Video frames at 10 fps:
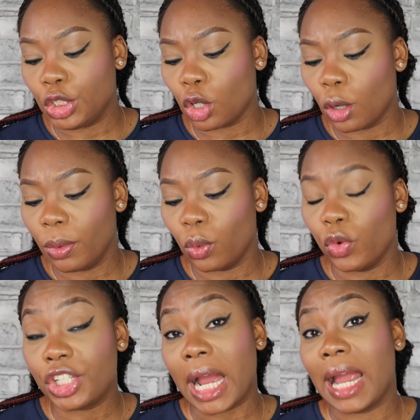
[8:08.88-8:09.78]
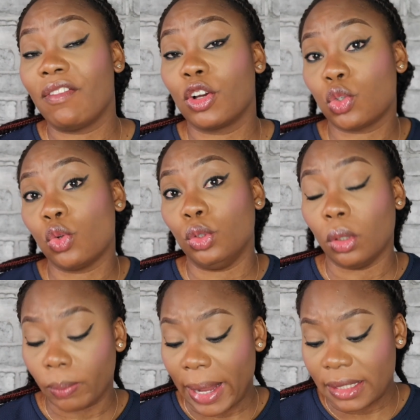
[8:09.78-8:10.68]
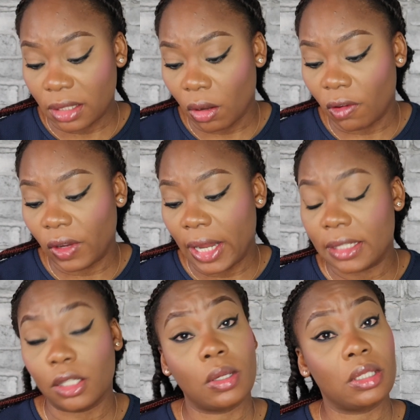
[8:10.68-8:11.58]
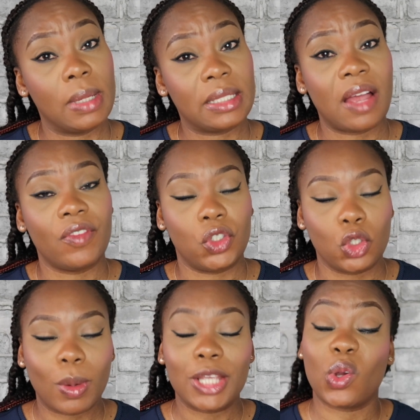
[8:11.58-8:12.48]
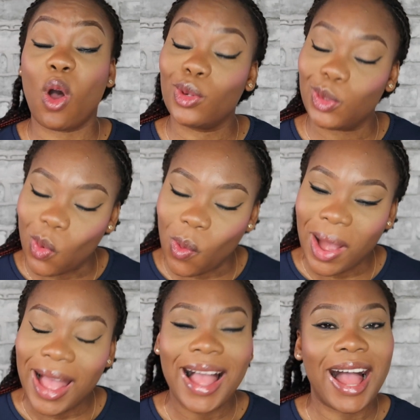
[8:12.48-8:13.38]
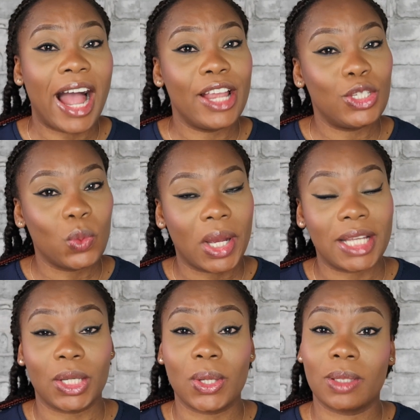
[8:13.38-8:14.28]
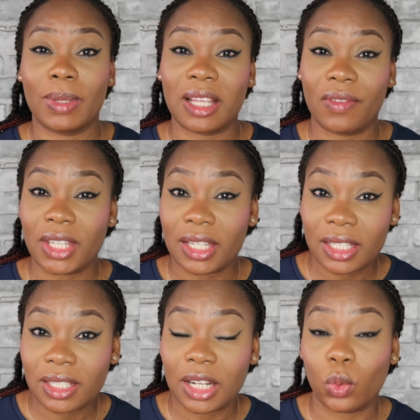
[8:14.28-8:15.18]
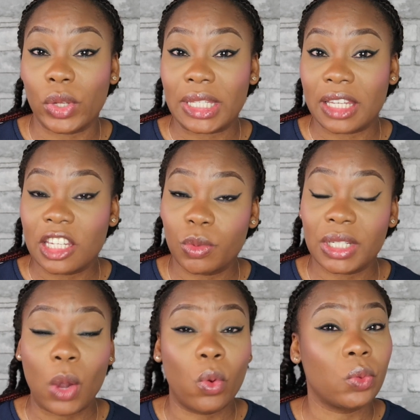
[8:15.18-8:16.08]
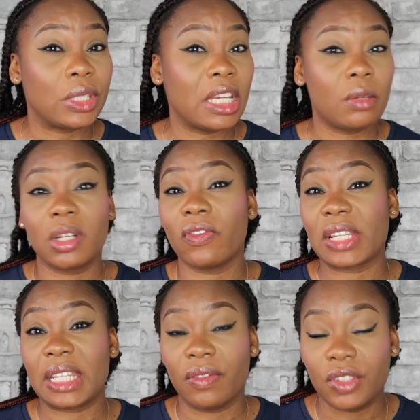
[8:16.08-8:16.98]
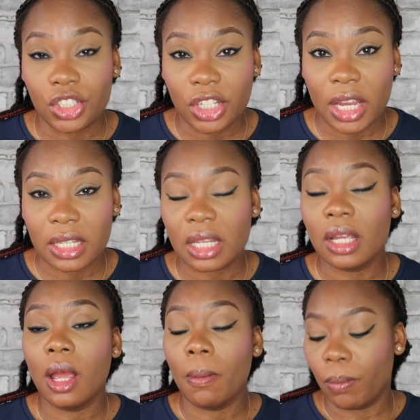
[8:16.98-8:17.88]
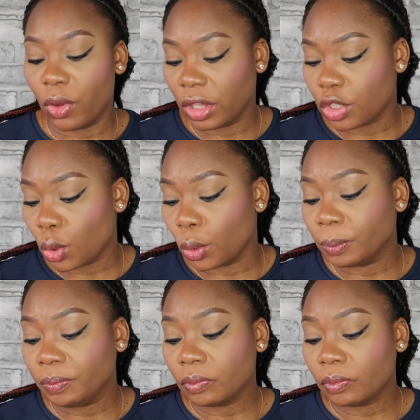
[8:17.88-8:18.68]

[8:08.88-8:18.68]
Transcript: job which I have also done myself is customer service job. As you all know, I used to work as a customer service assistant with Sainsbury's. I worked with Sainsbury's for 7 years. But so